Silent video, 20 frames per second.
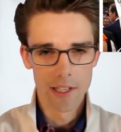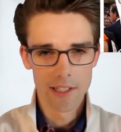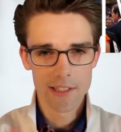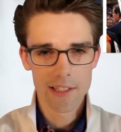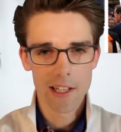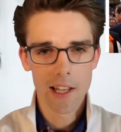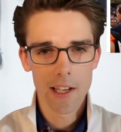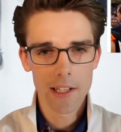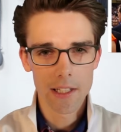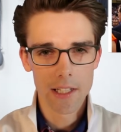
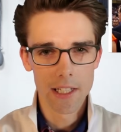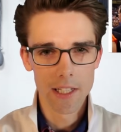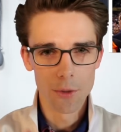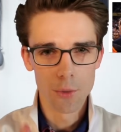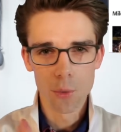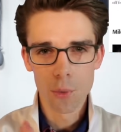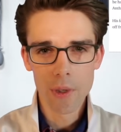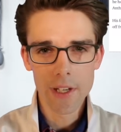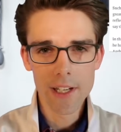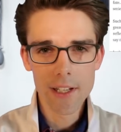It's like he
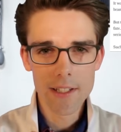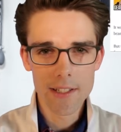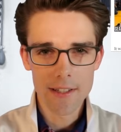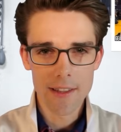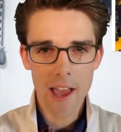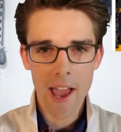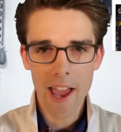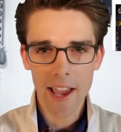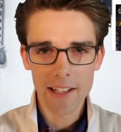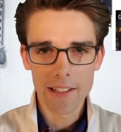reads
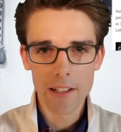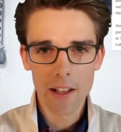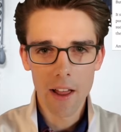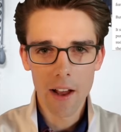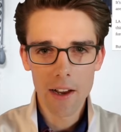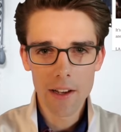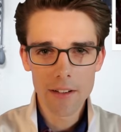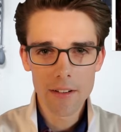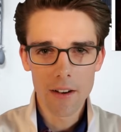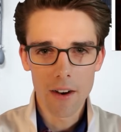the
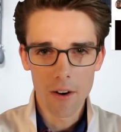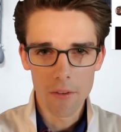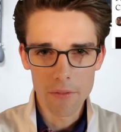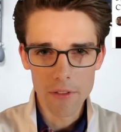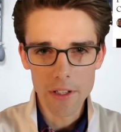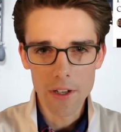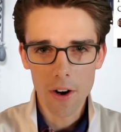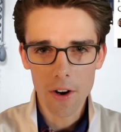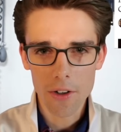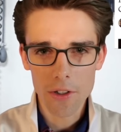headline of
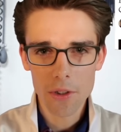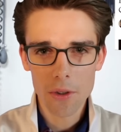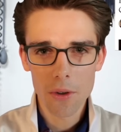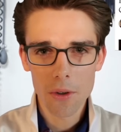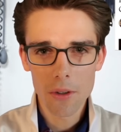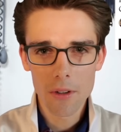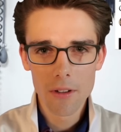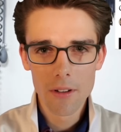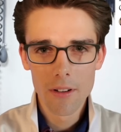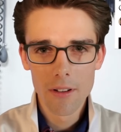the
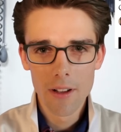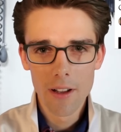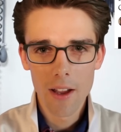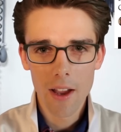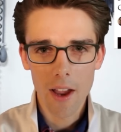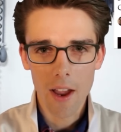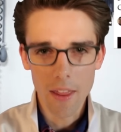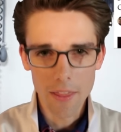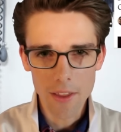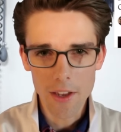article
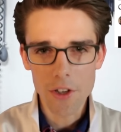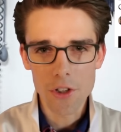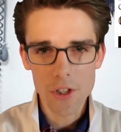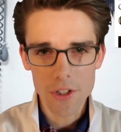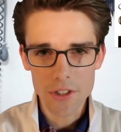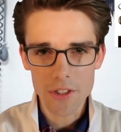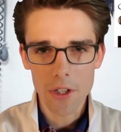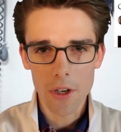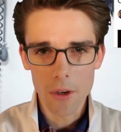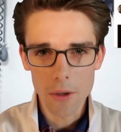and then
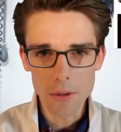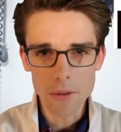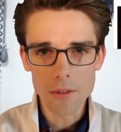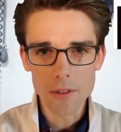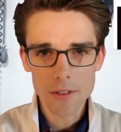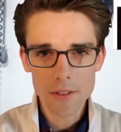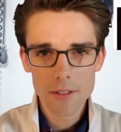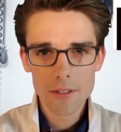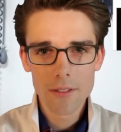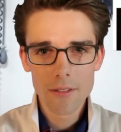just
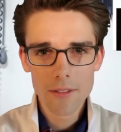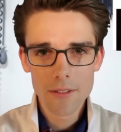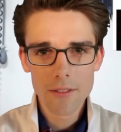goes,